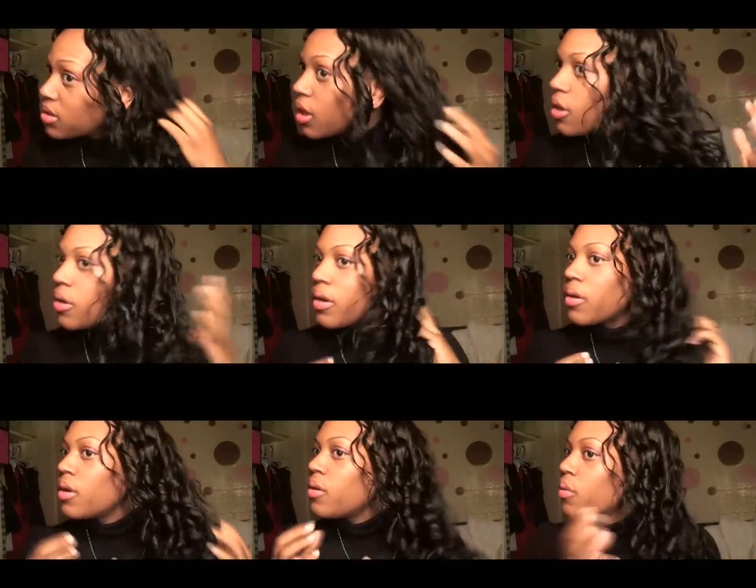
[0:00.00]
so
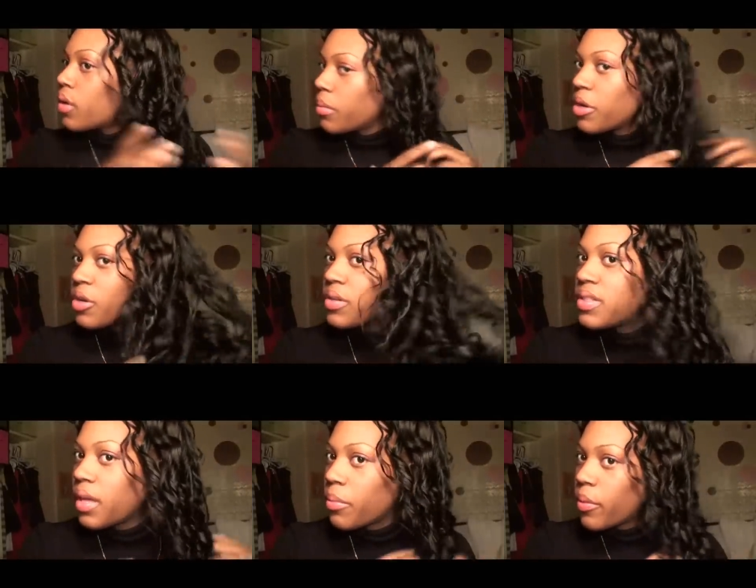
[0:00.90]
what I'm gonna do is
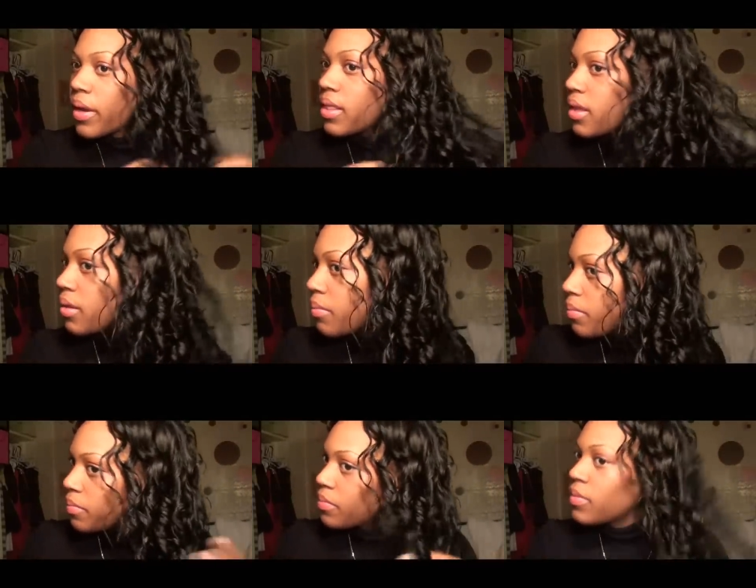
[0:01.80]
separate
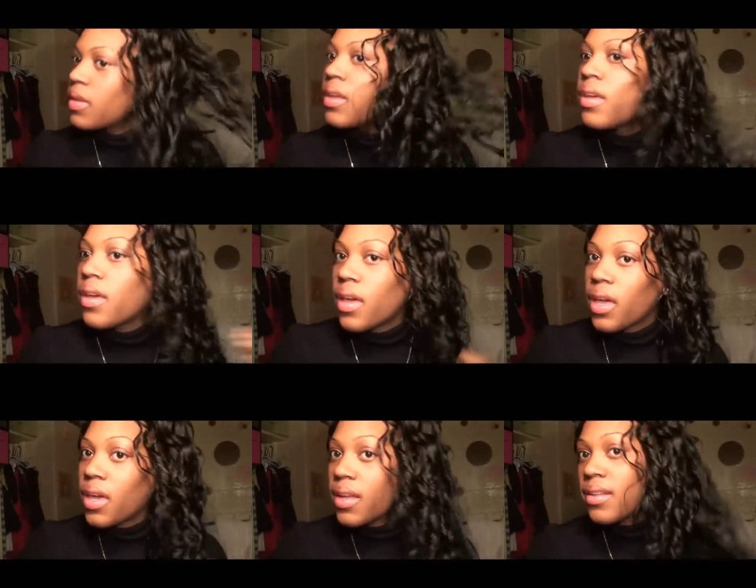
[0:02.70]
them
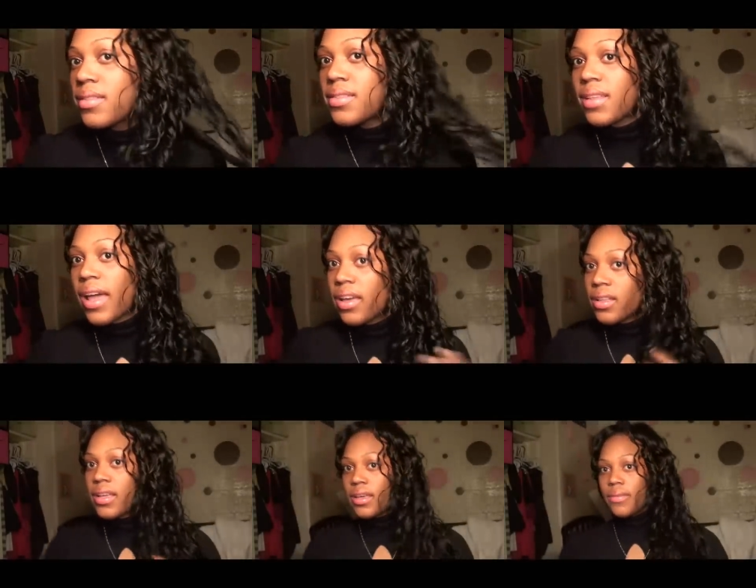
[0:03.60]
and
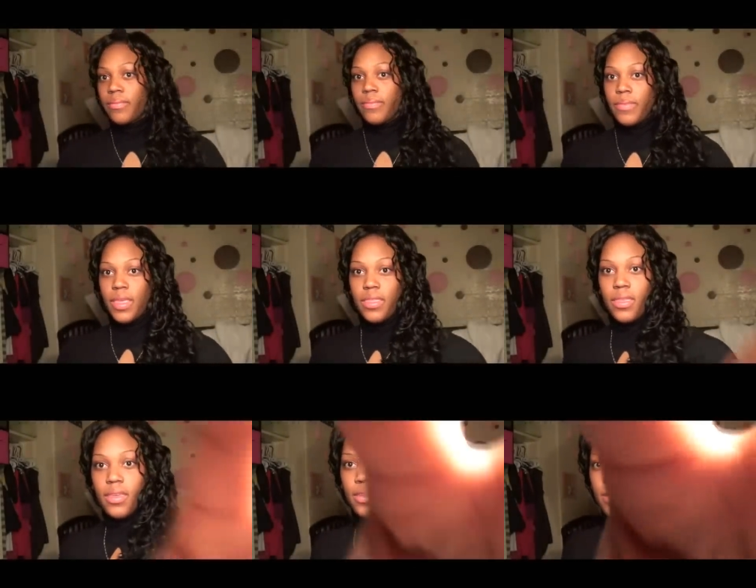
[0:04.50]
style it, and
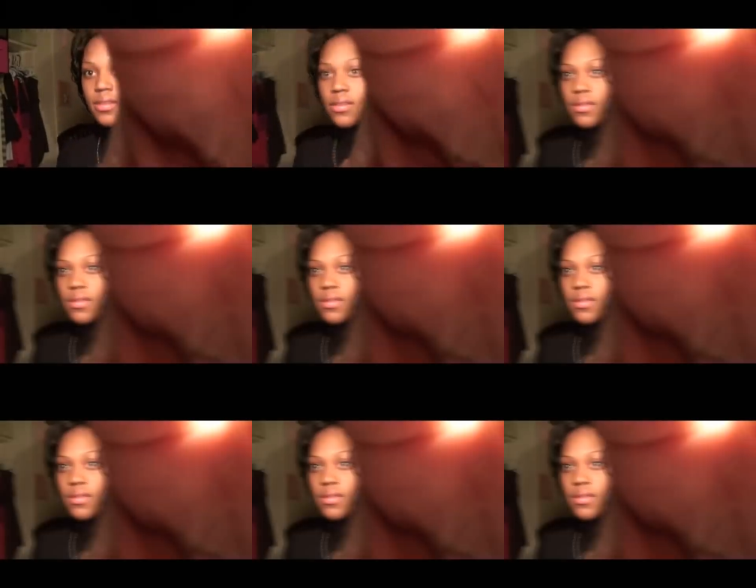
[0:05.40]
then